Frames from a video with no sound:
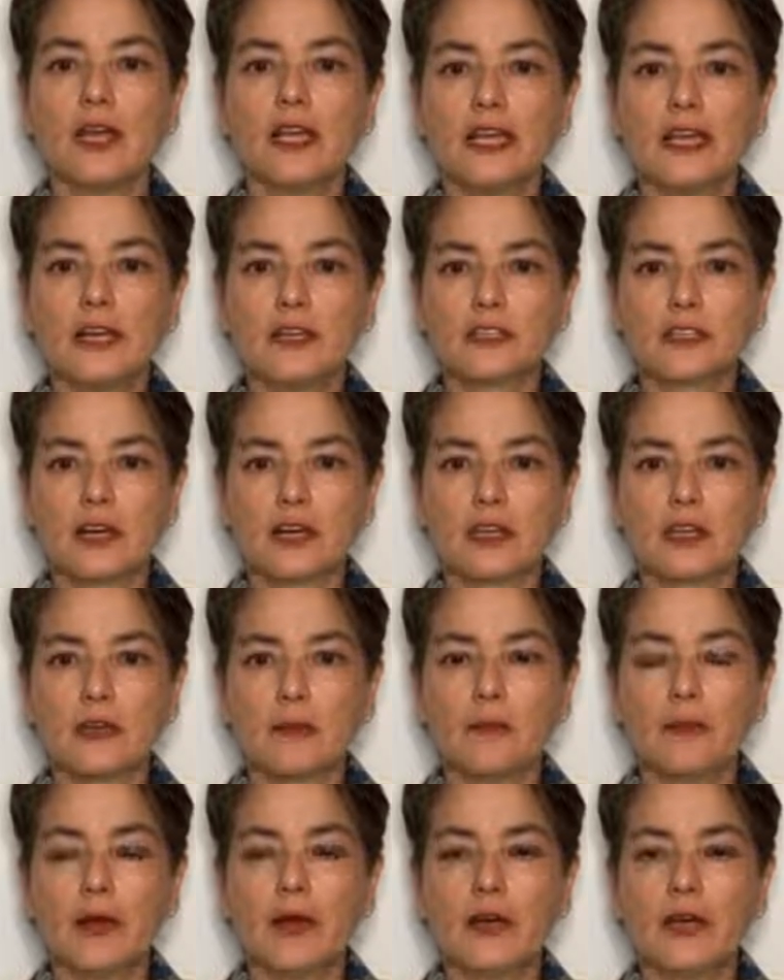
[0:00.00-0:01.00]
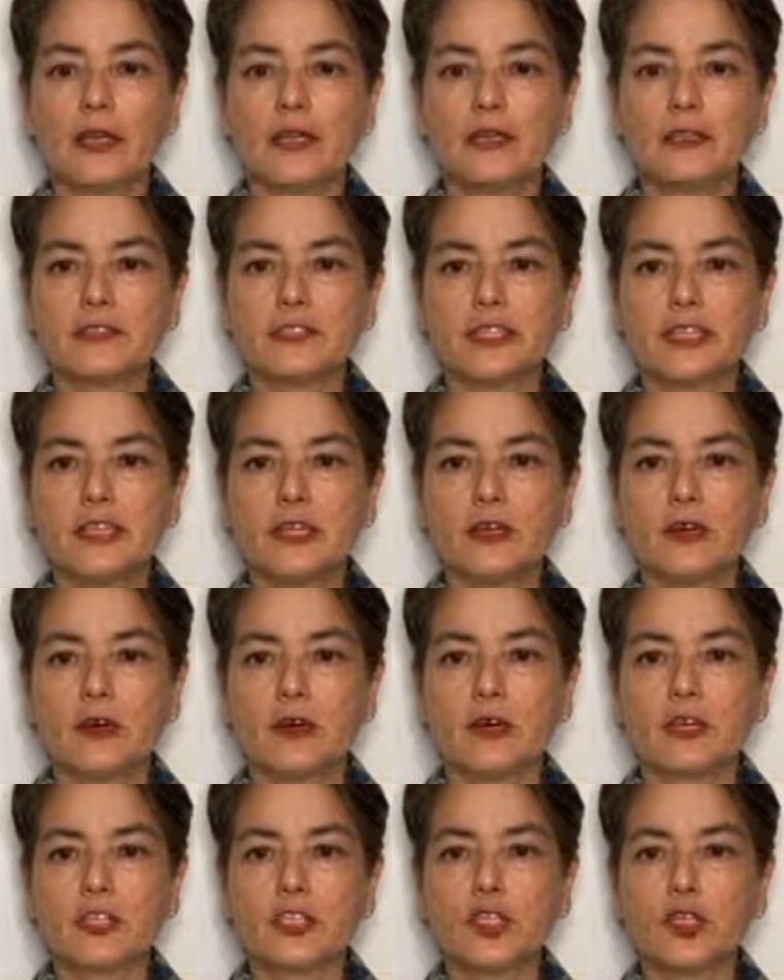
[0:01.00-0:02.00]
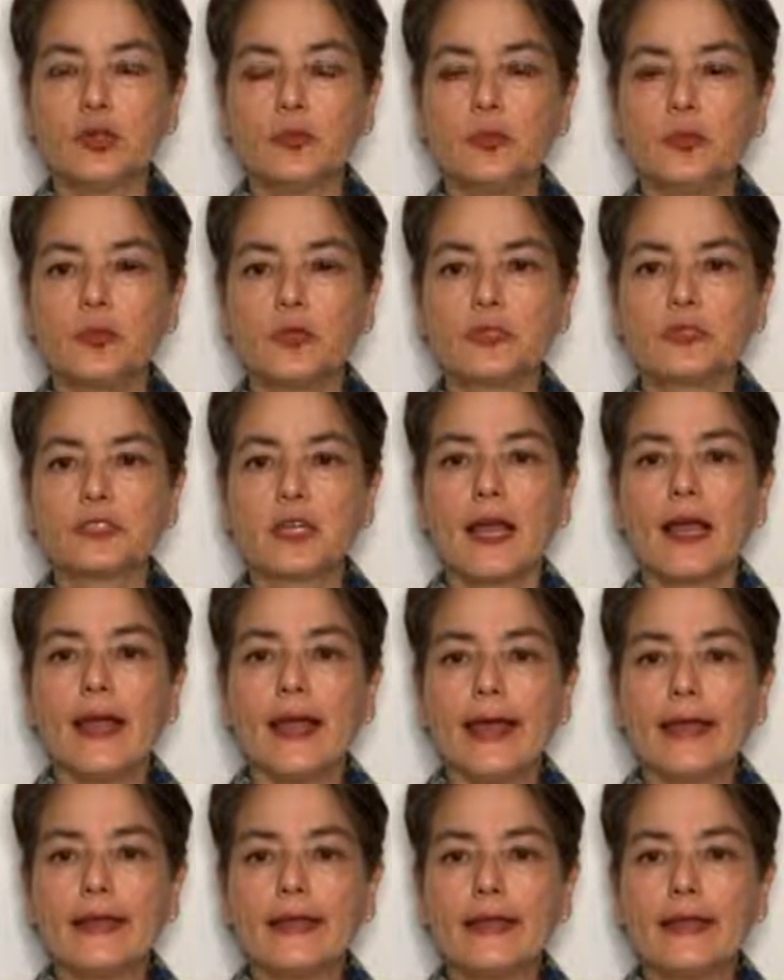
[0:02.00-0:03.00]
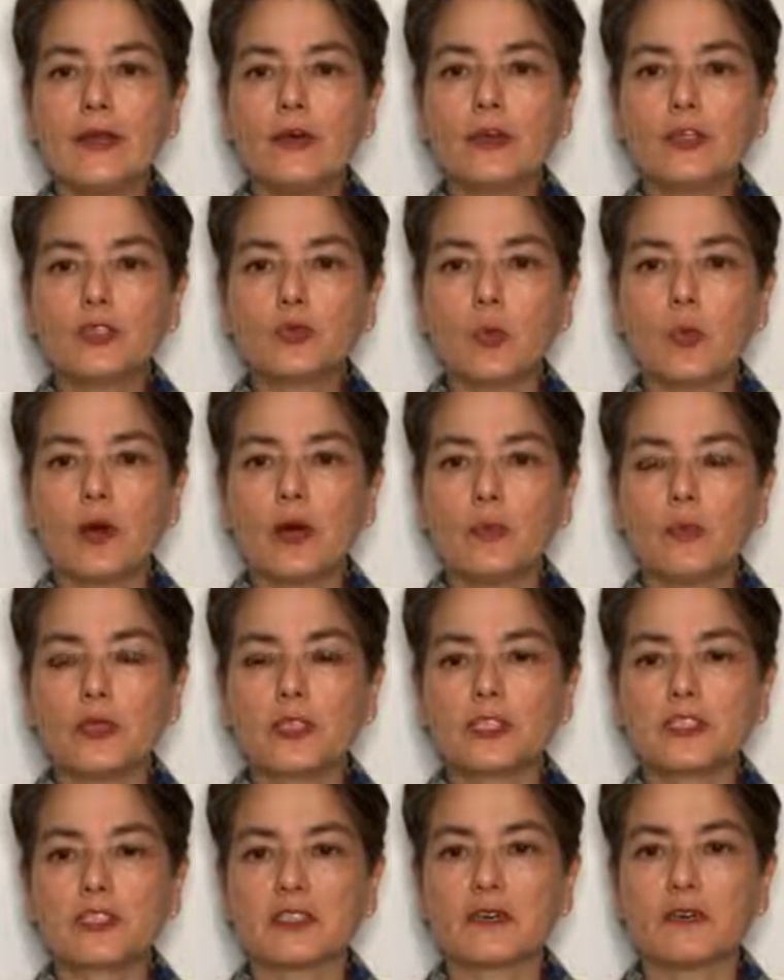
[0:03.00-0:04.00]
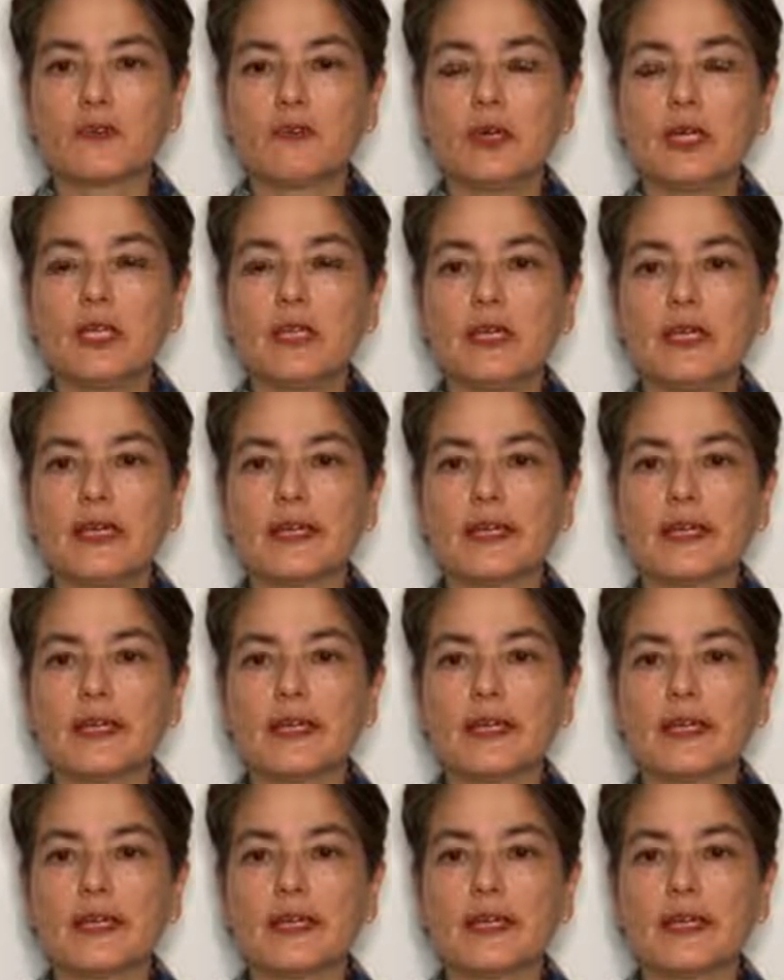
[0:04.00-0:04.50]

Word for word: Here's our glomerulus, here are our tubules, and here is one which is really